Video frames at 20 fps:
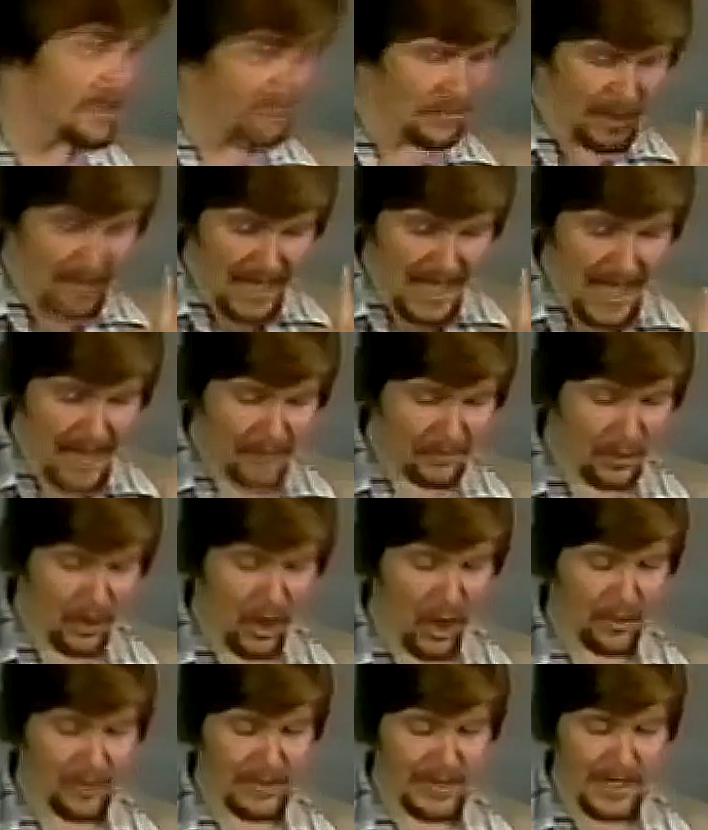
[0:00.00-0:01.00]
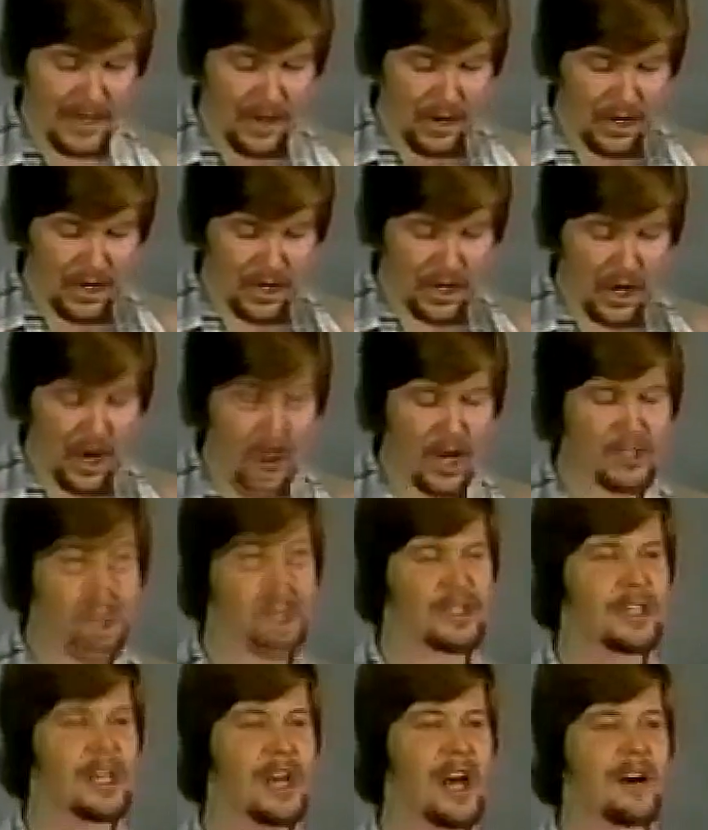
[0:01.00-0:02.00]
But I am commenting on
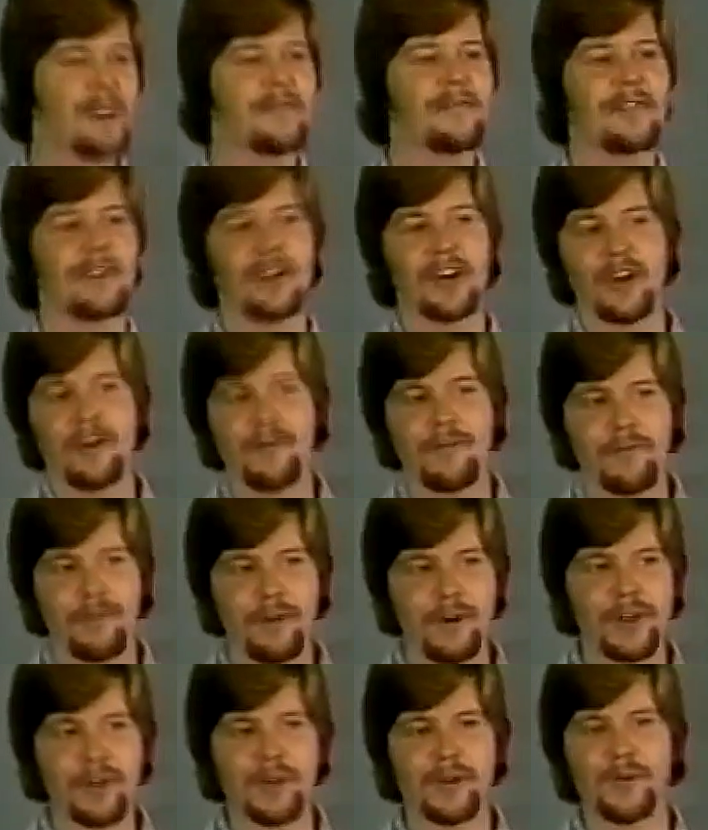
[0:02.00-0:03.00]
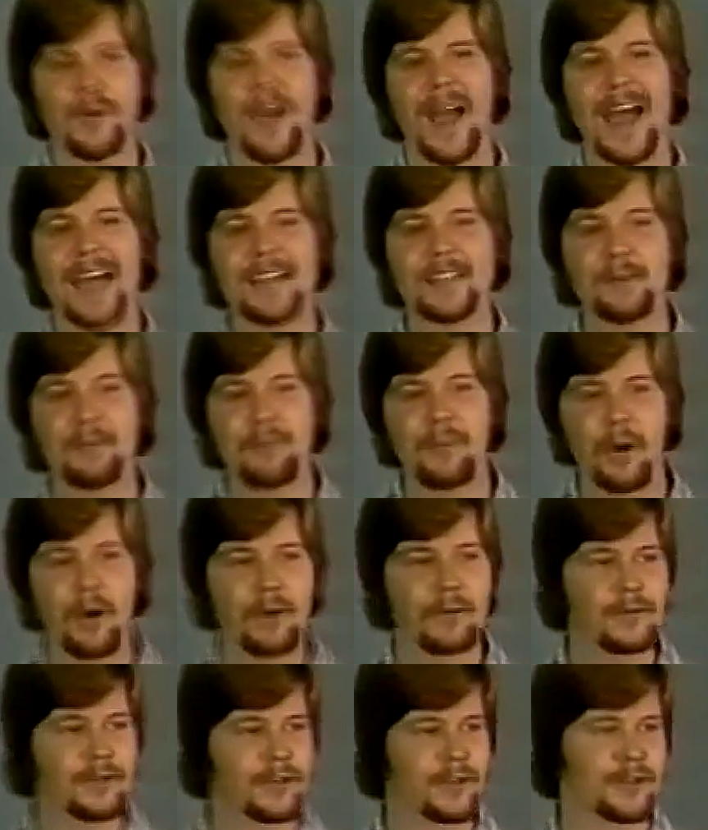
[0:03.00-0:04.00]
God's love for you as
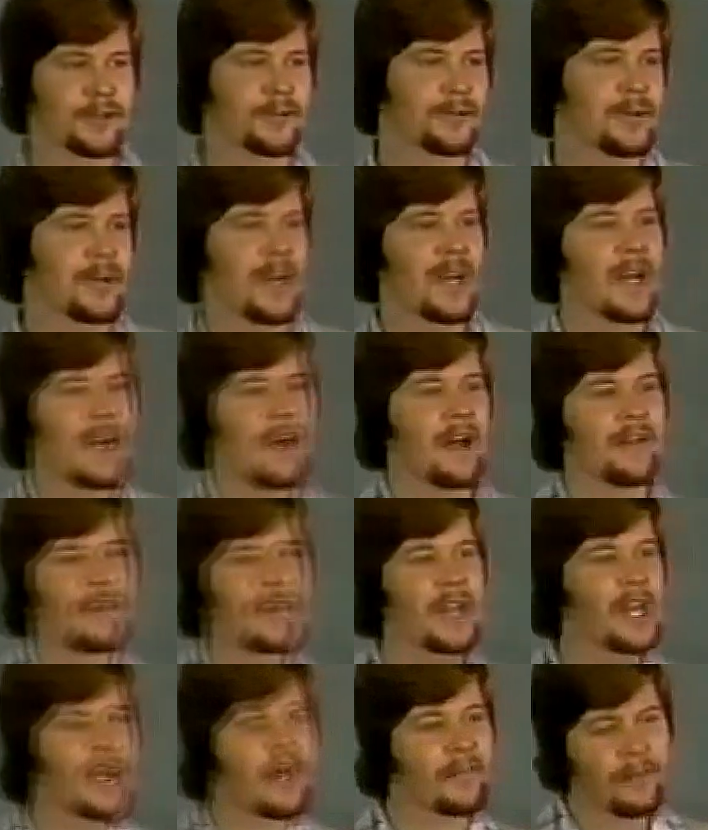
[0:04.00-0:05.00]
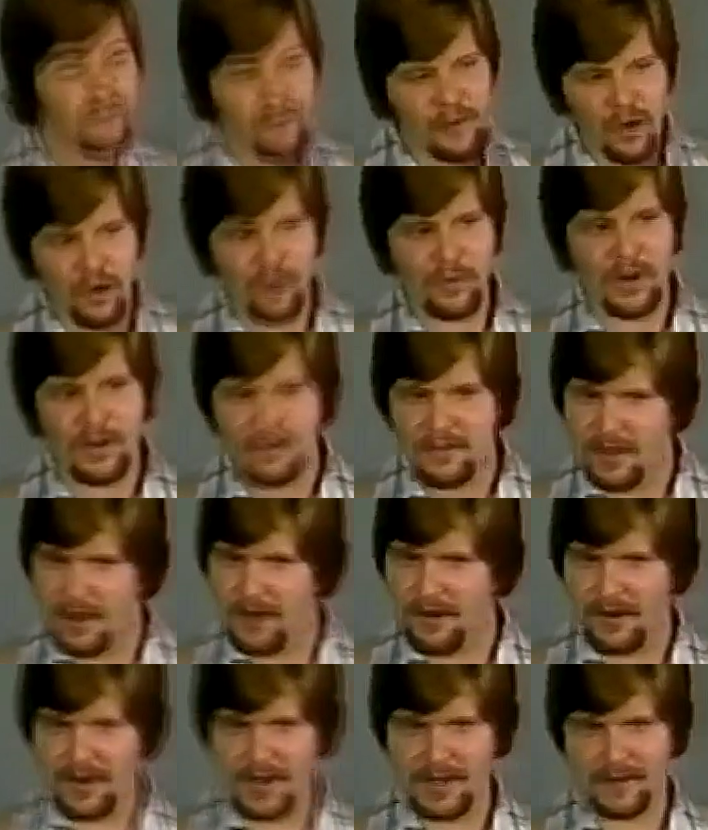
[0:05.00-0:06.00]
opposed to the love of human
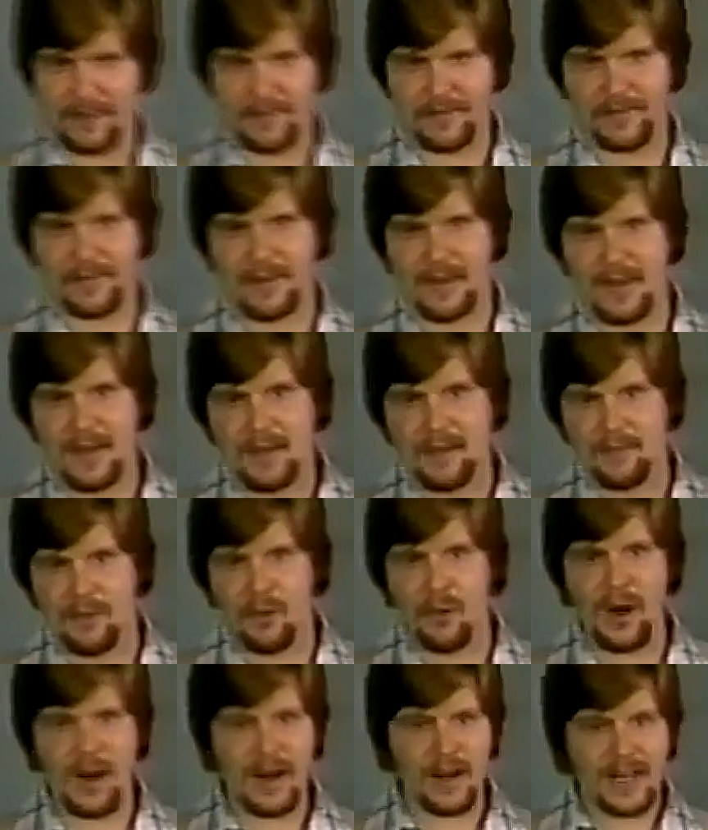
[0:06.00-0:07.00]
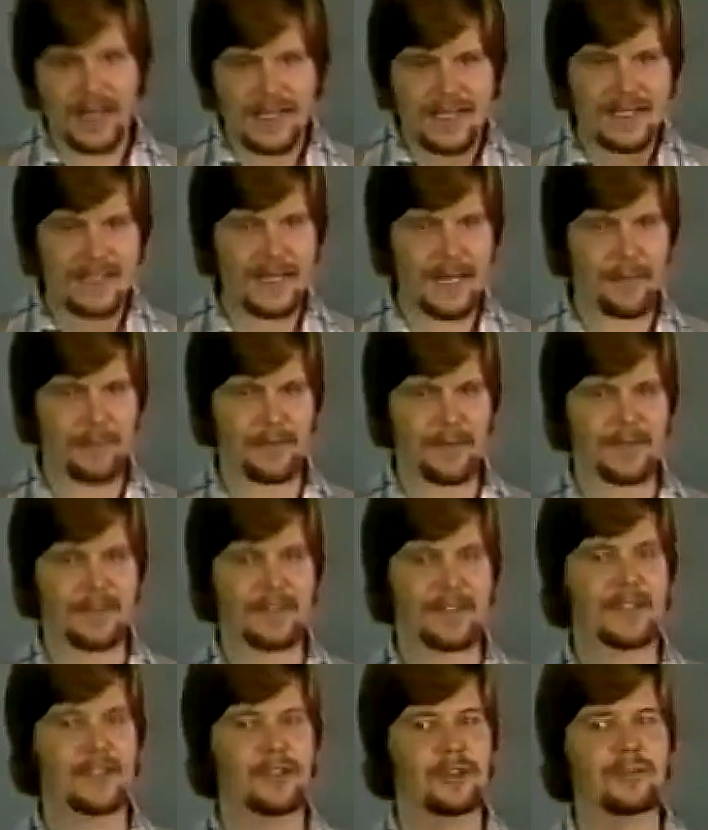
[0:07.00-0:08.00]
authority. Parental
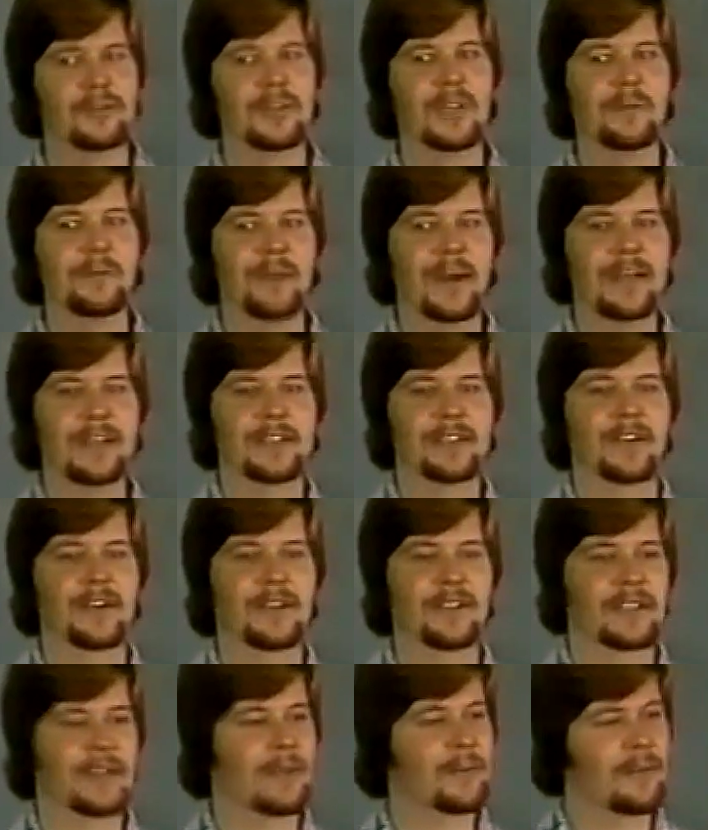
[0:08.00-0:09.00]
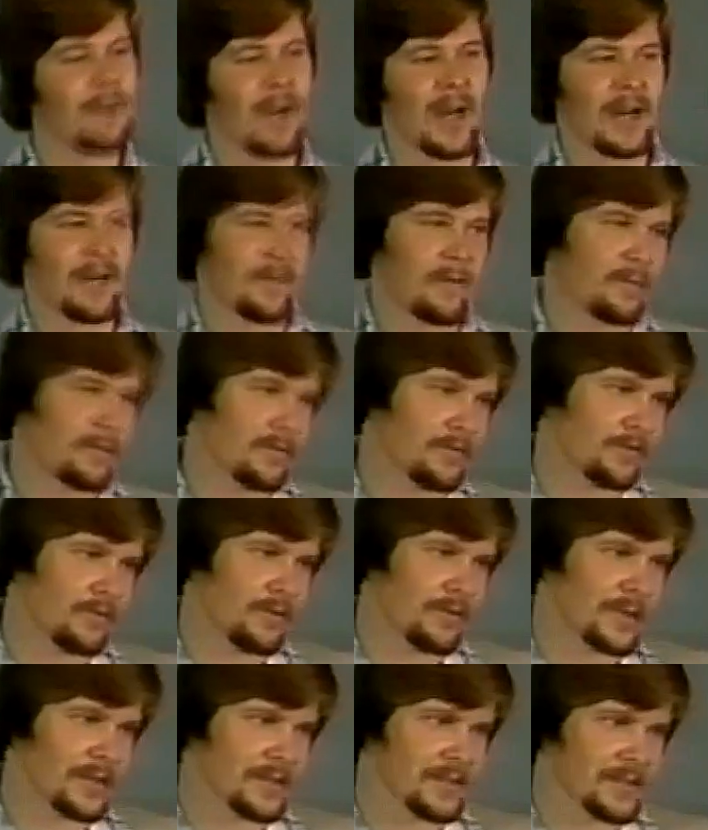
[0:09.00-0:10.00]
acceptance is usually based on some kind of a
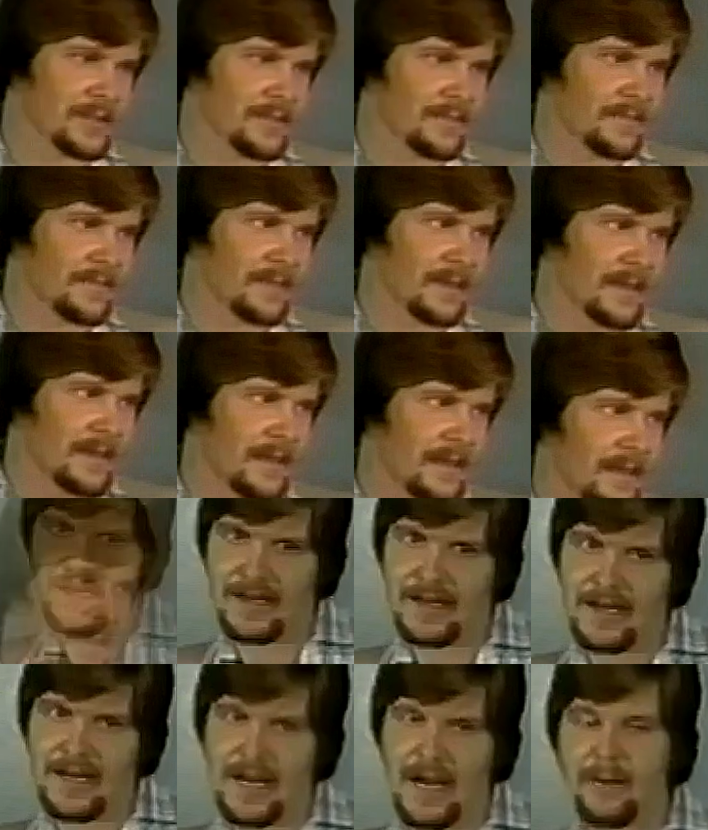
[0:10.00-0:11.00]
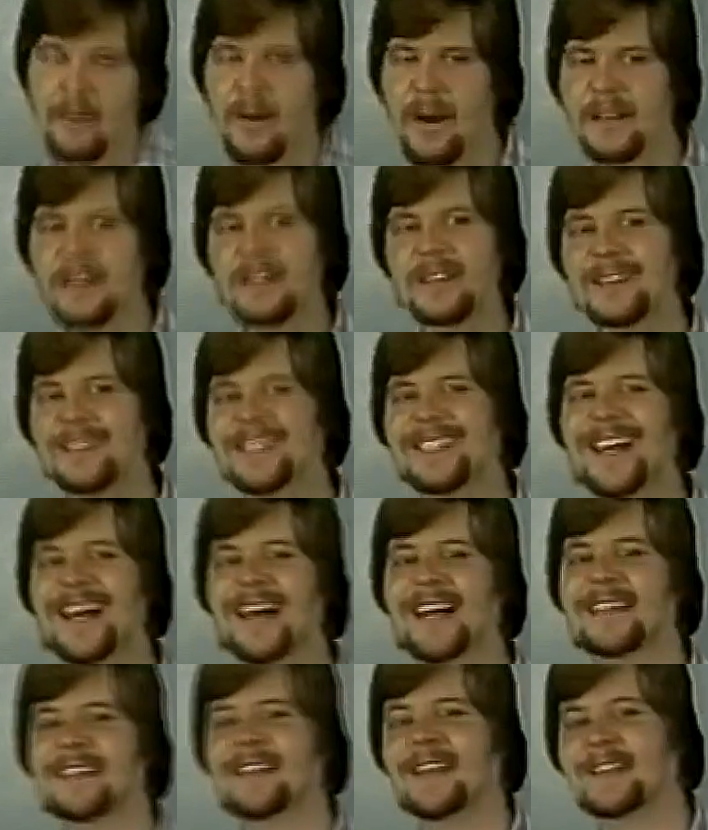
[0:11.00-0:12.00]
performance. And what this
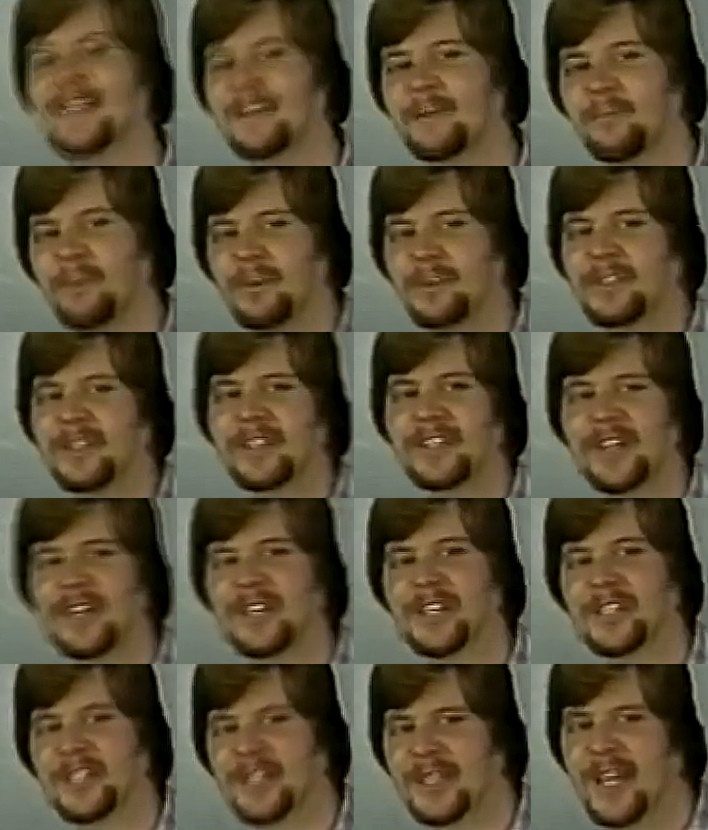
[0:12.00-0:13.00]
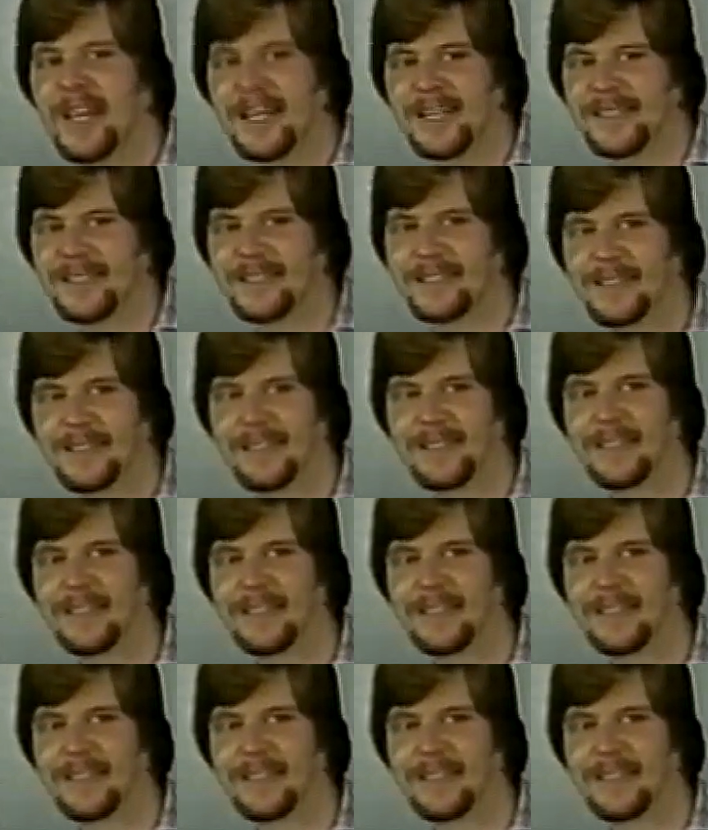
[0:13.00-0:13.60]
does is it puts us in a state